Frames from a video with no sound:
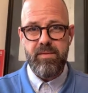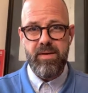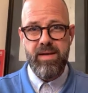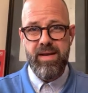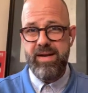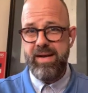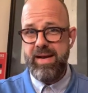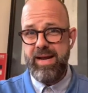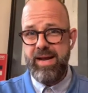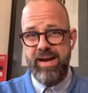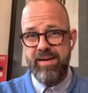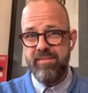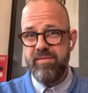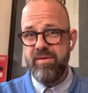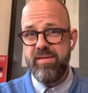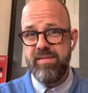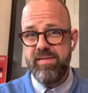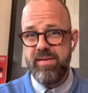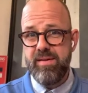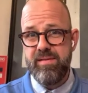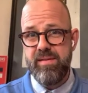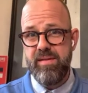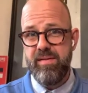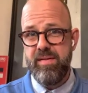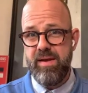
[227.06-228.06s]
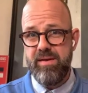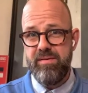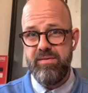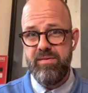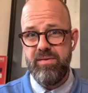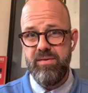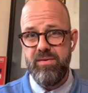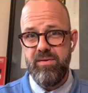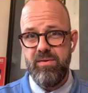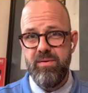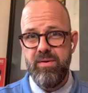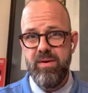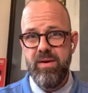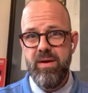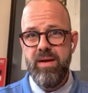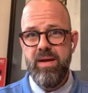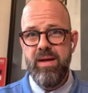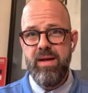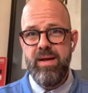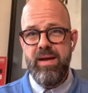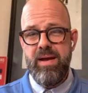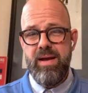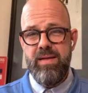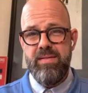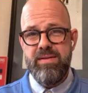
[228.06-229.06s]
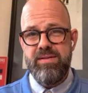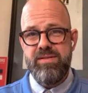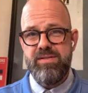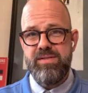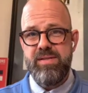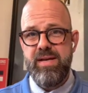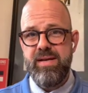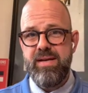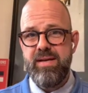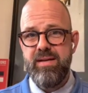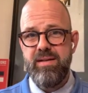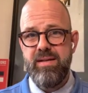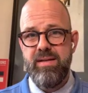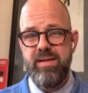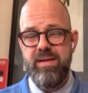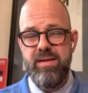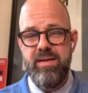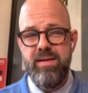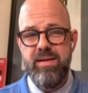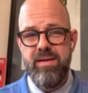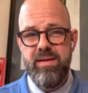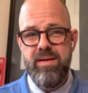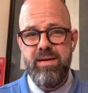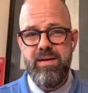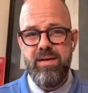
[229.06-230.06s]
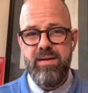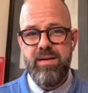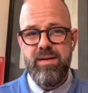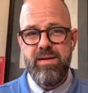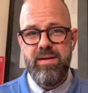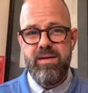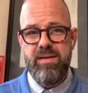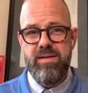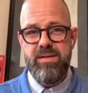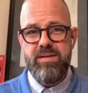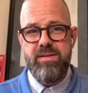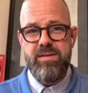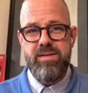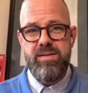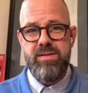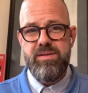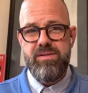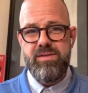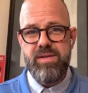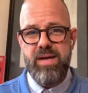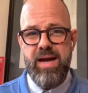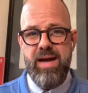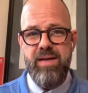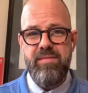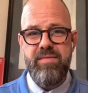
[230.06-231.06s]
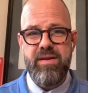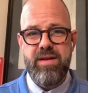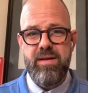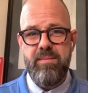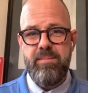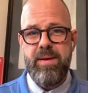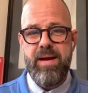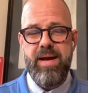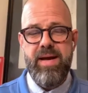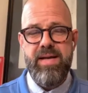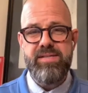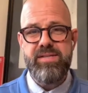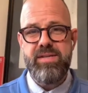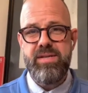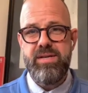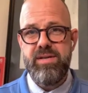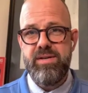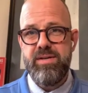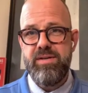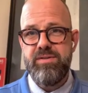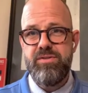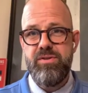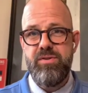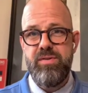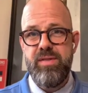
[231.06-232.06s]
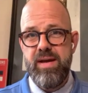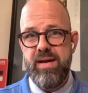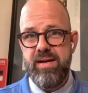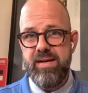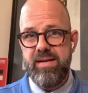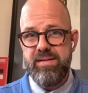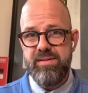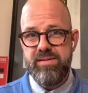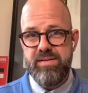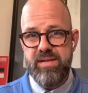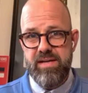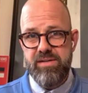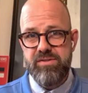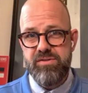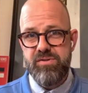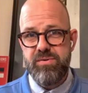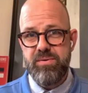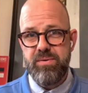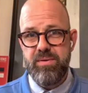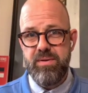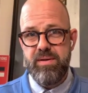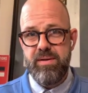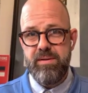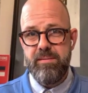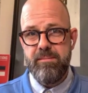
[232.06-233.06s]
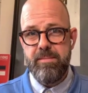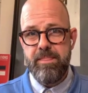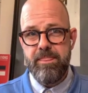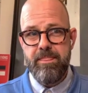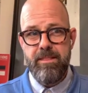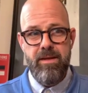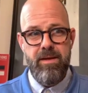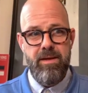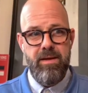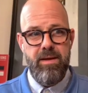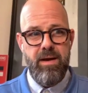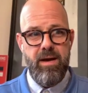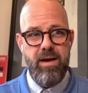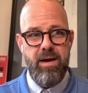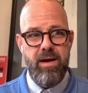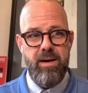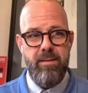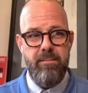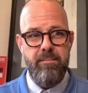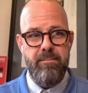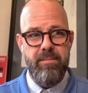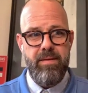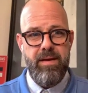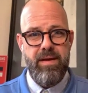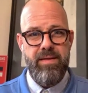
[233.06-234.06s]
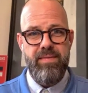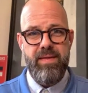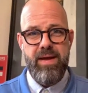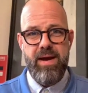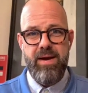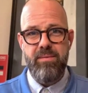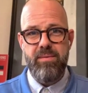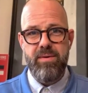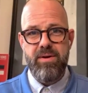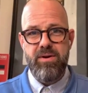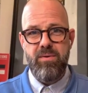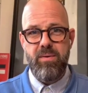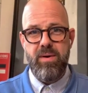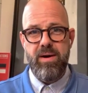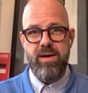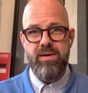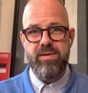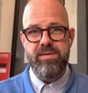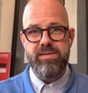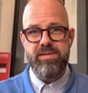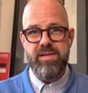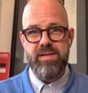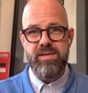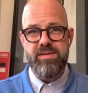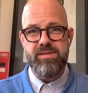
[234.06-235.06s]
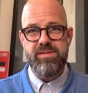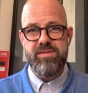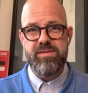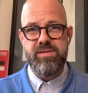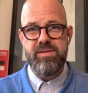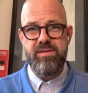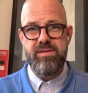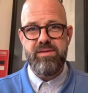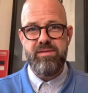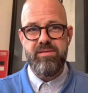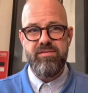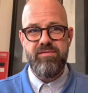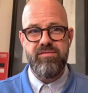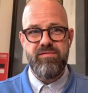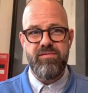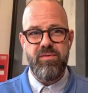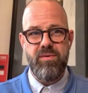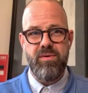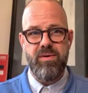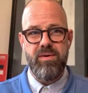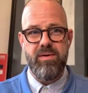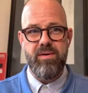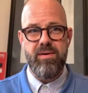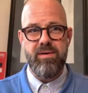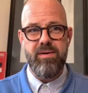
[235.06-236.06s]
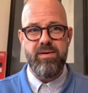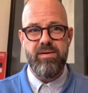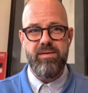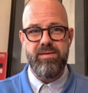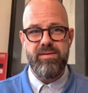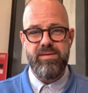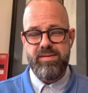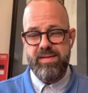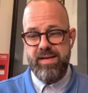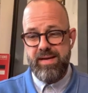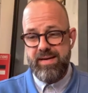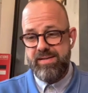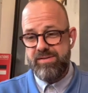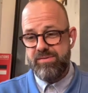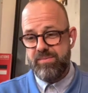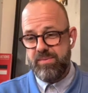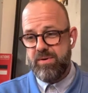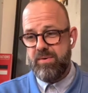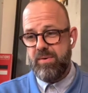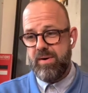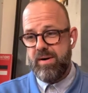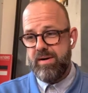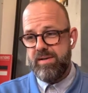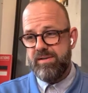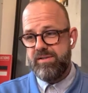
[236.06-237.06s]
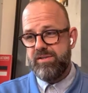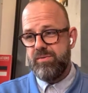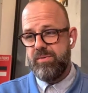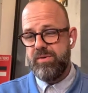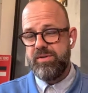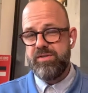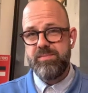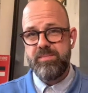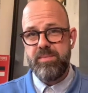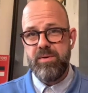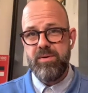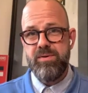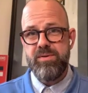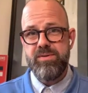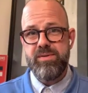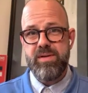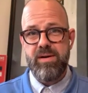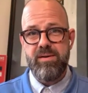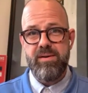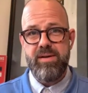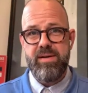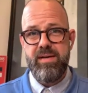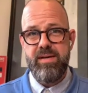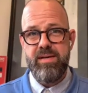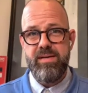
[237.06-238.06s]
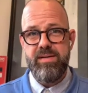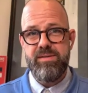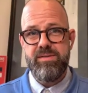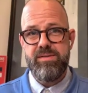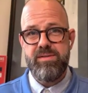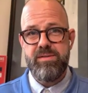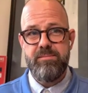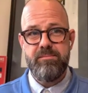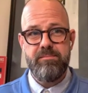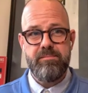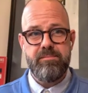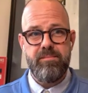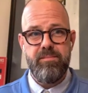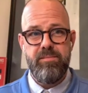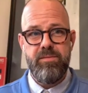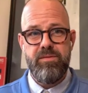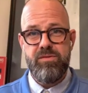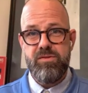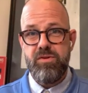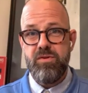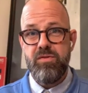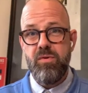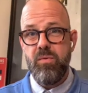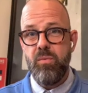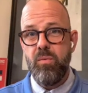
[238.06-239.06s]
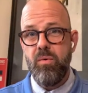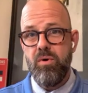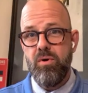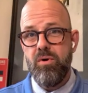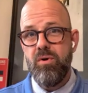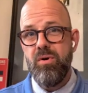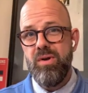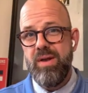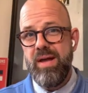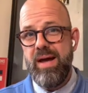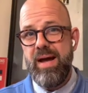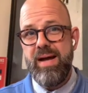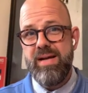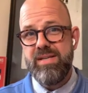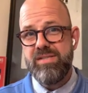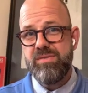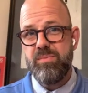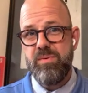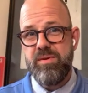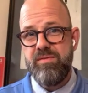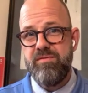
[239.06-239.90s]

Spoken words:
in everything that they do. And then secondly, to have the capacity to do that contextually. And that requires us to expose our kids to the world as we